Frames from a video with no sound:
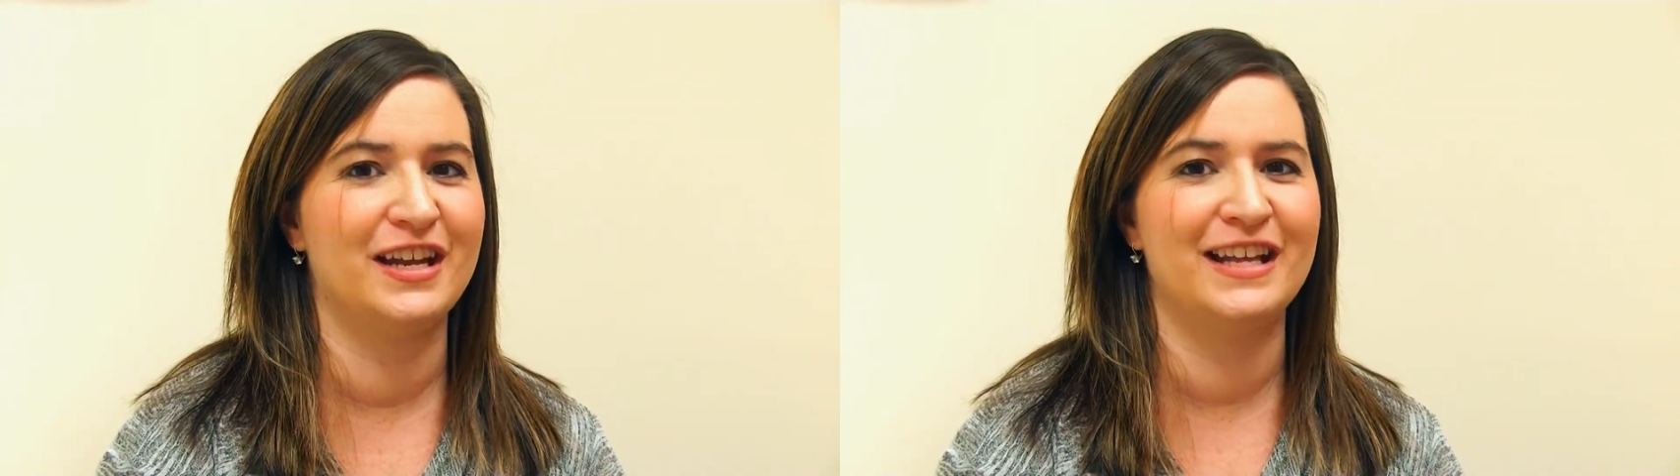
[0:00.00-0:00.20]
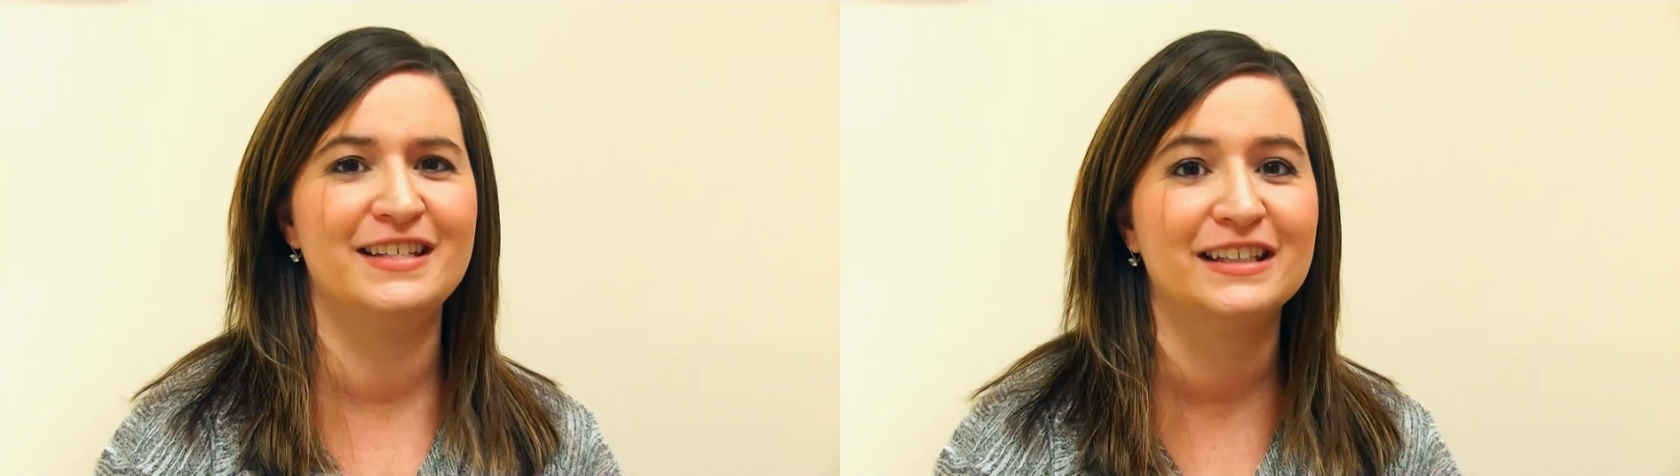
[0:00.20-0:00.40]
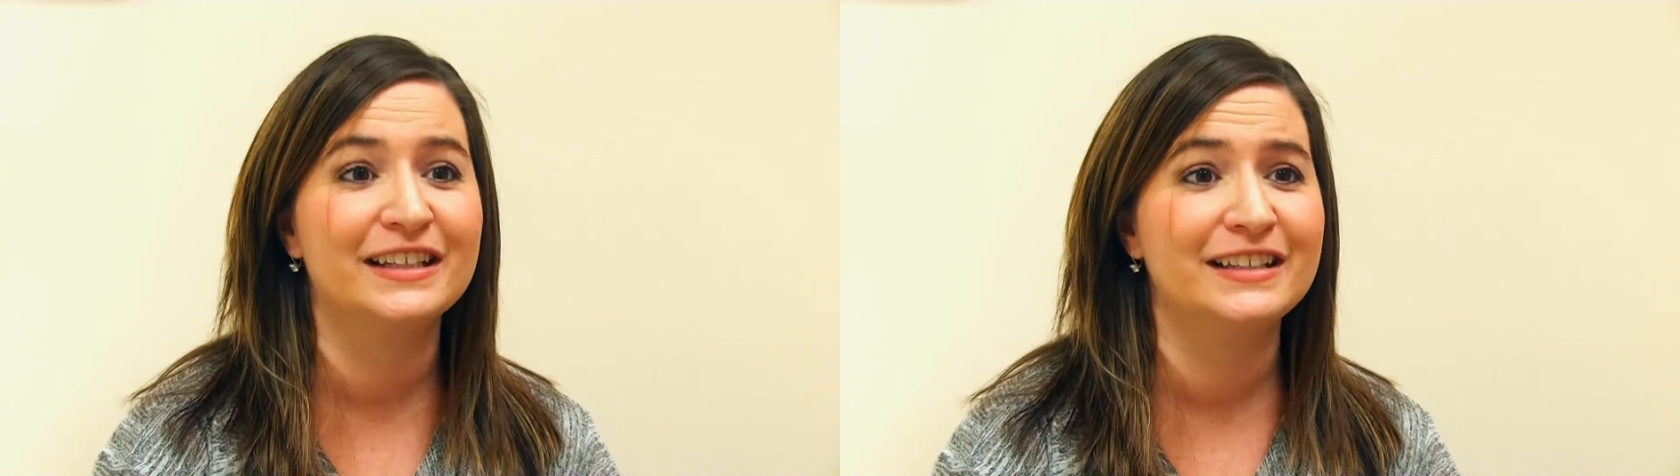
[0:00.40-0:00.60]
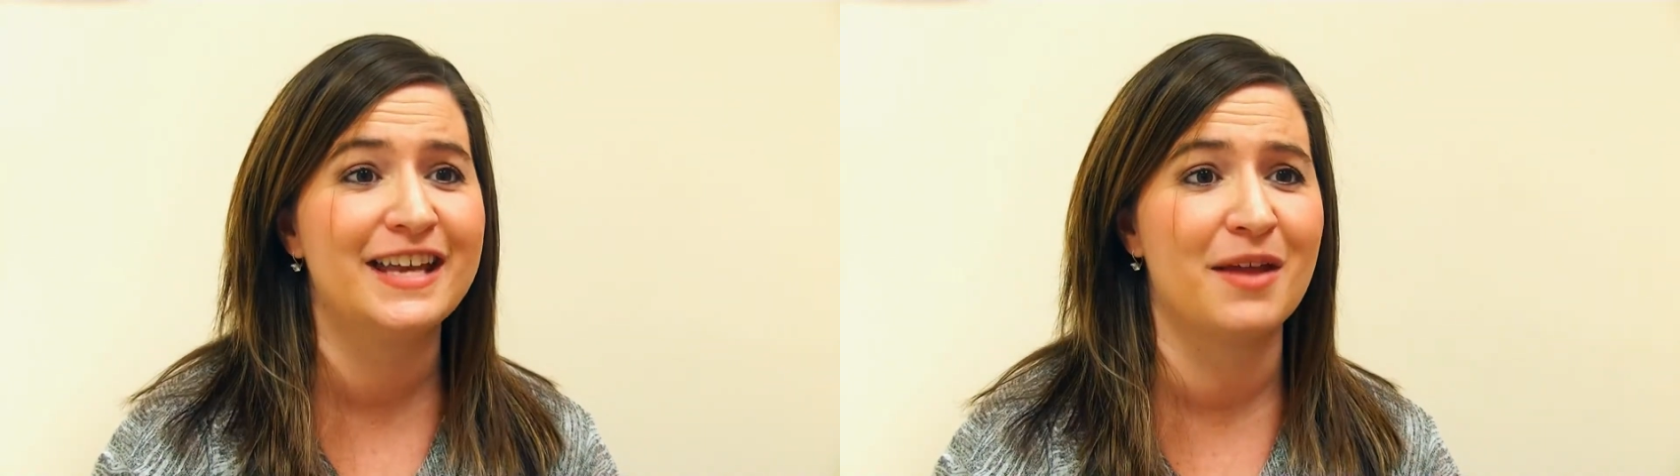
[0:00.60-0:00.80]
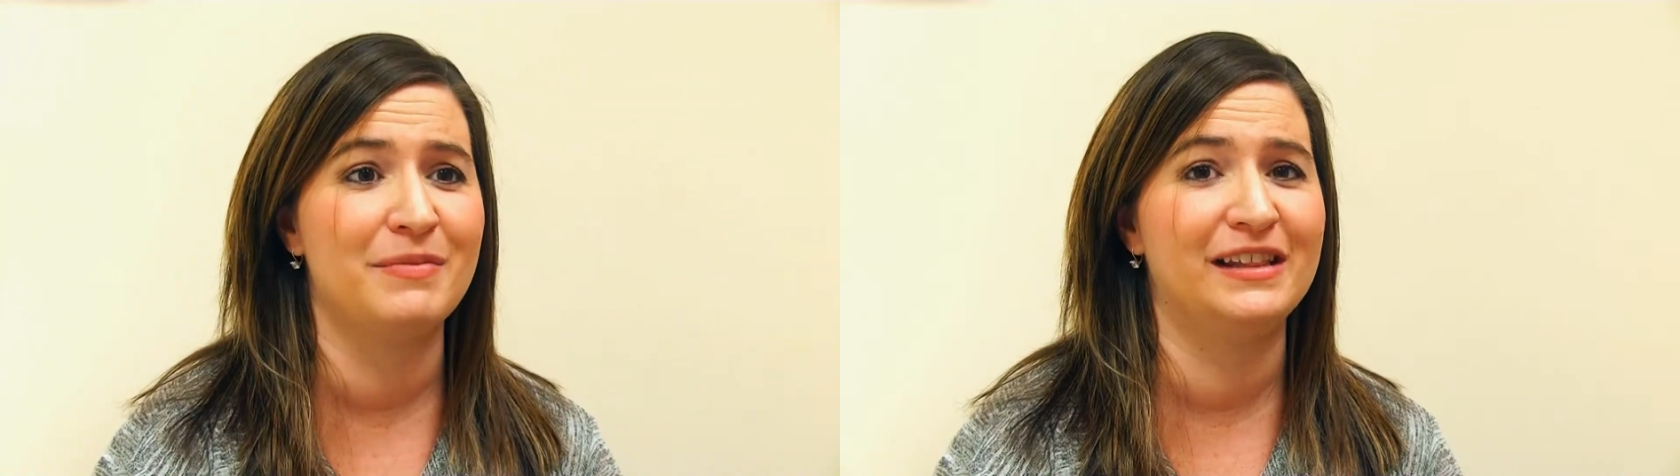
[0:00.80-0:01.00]
Insulin
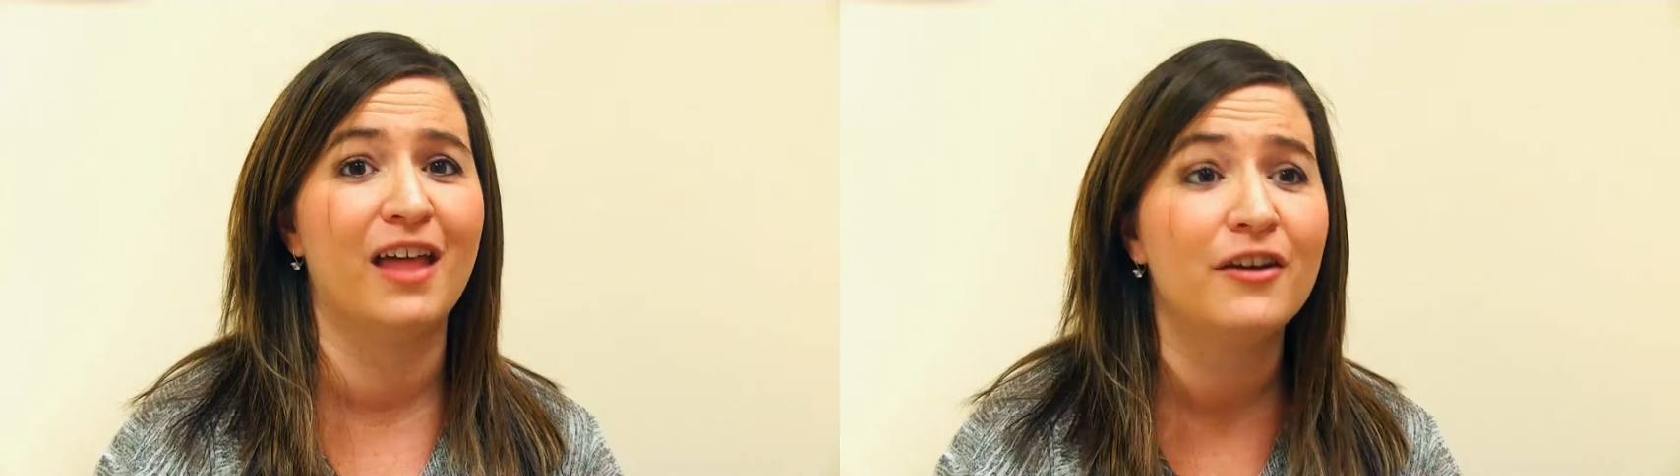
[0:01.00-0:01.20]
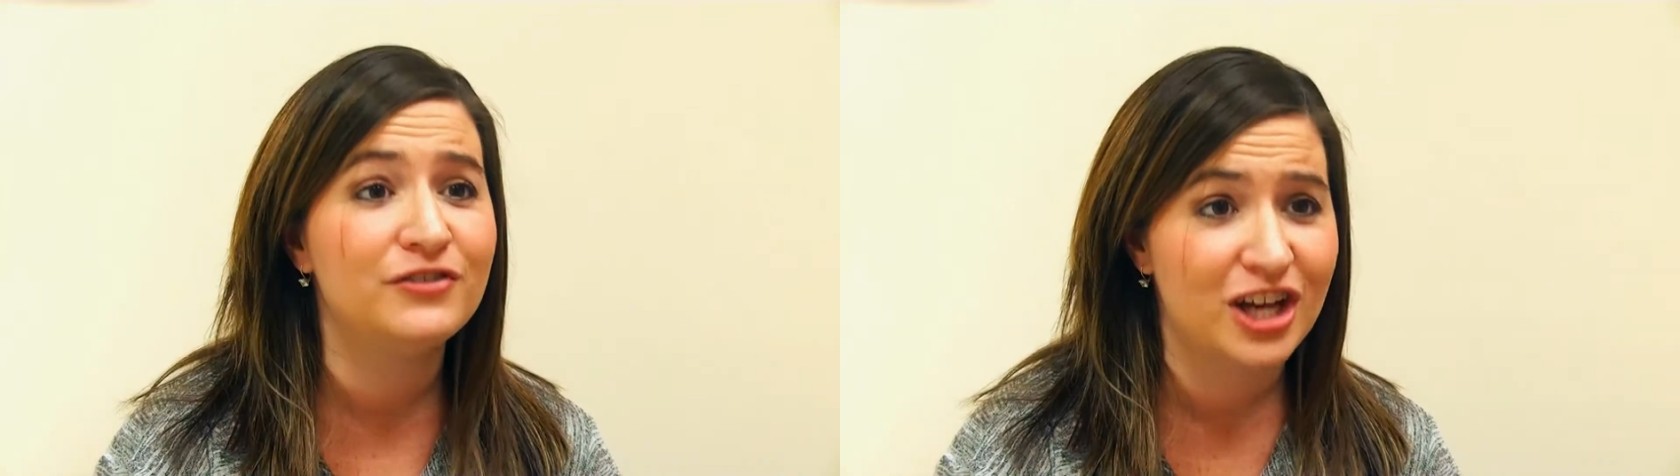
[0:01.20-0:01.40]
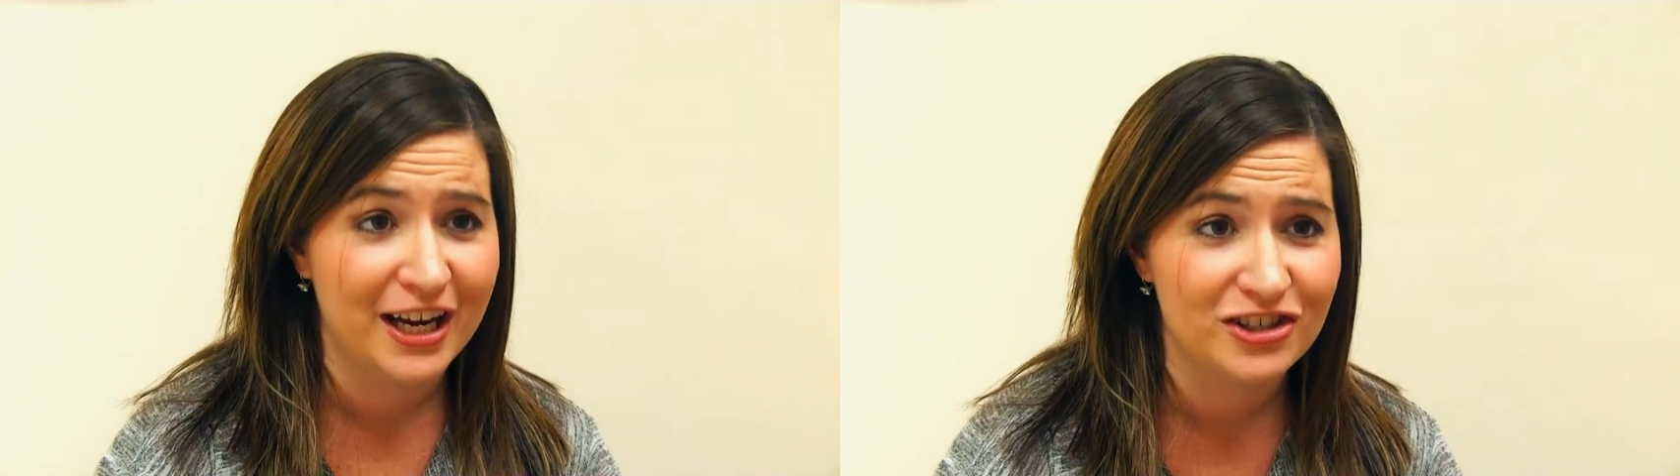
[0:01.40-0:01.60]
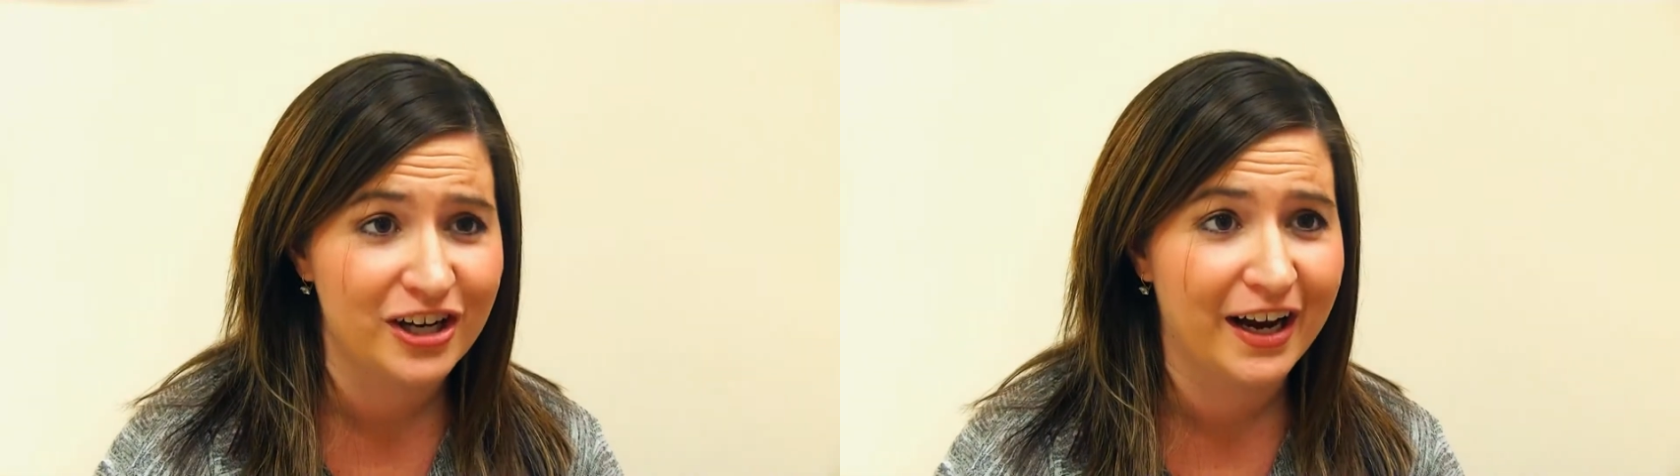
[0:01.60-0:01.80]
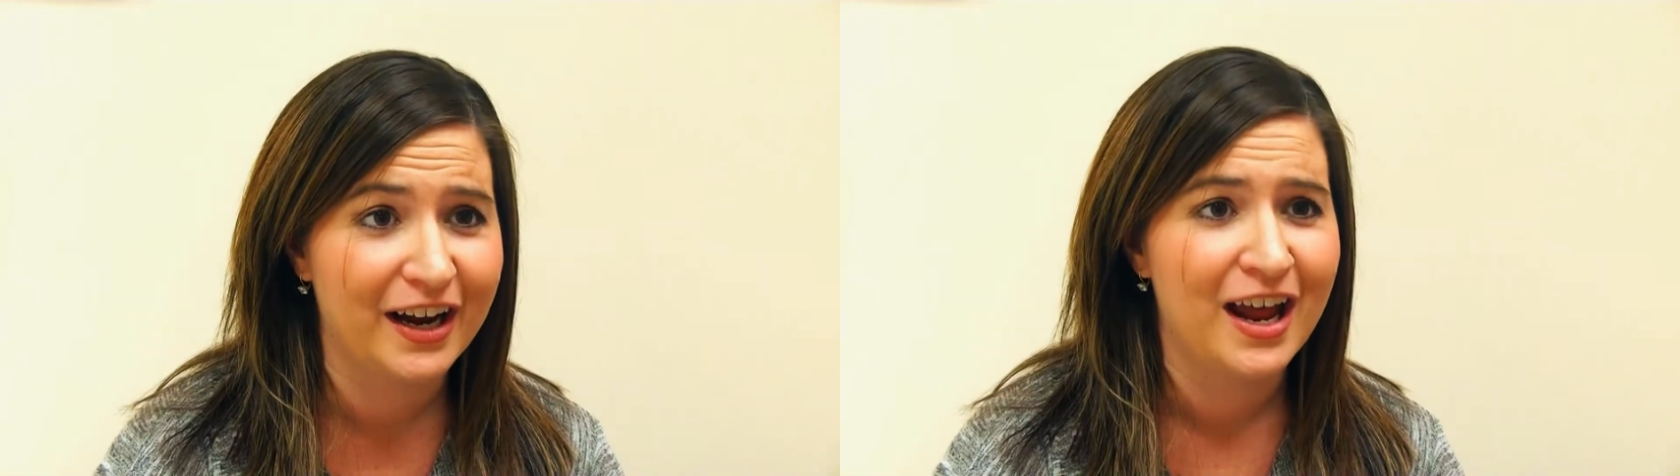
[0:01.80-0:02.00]
can be
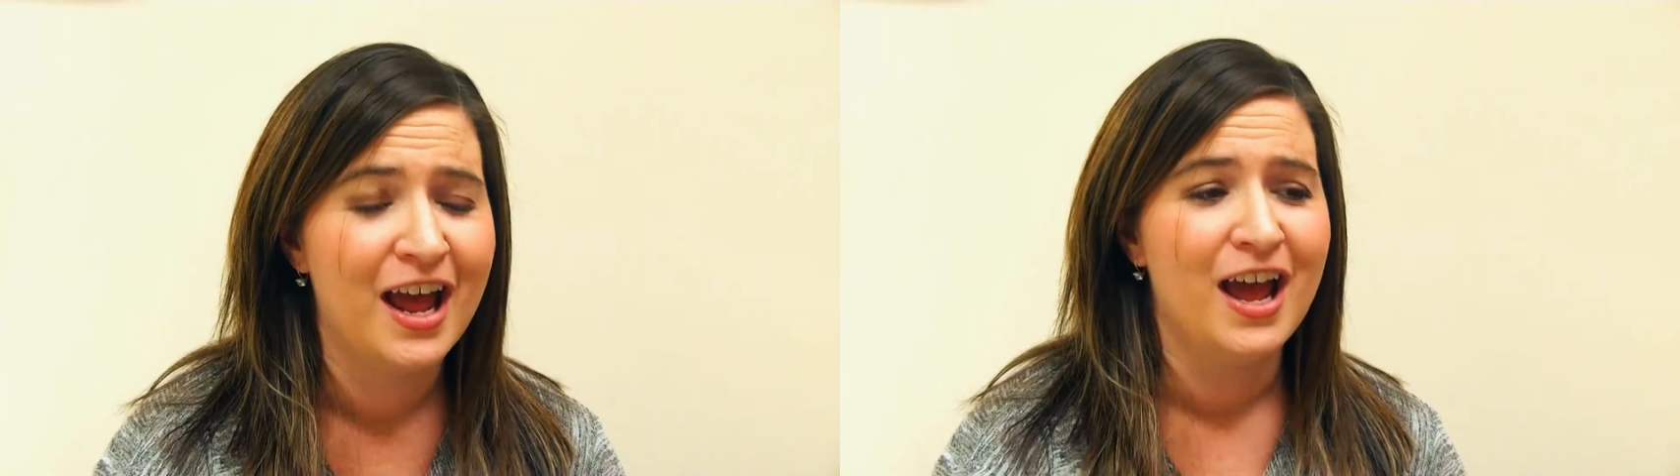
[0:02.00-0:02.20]
life-changing,